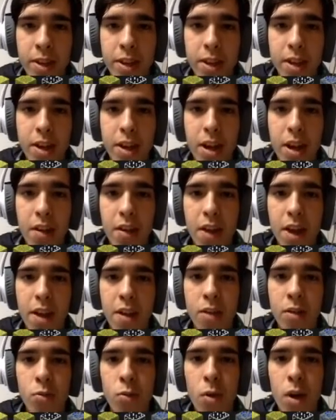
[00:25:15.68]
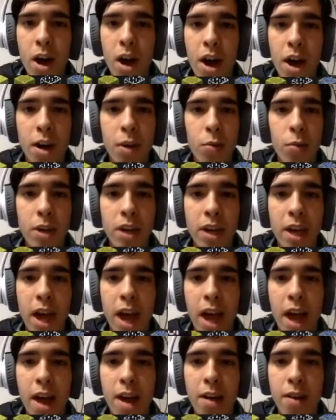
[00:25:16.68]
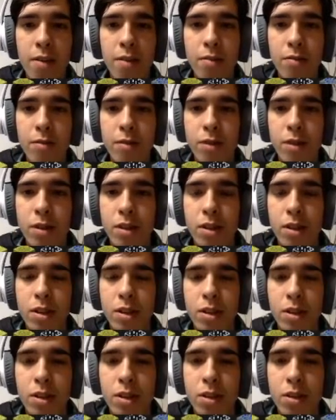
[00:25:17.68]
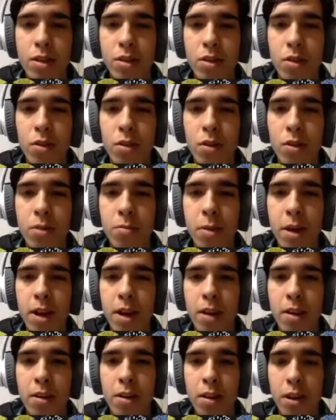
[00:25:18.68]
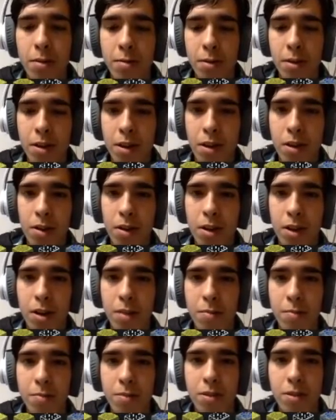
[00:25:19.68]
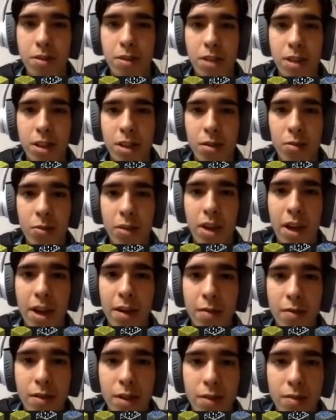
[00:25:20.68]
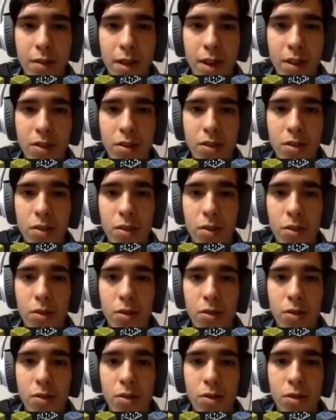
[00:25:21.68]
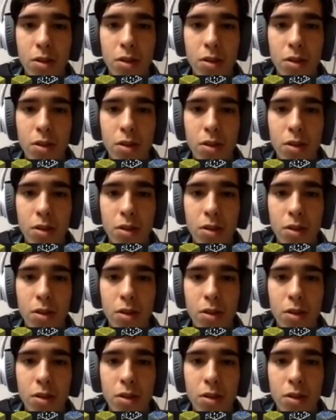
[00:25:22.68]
Now, that is why we have the solar panel. I'm going to look up to see that we have advanced solars.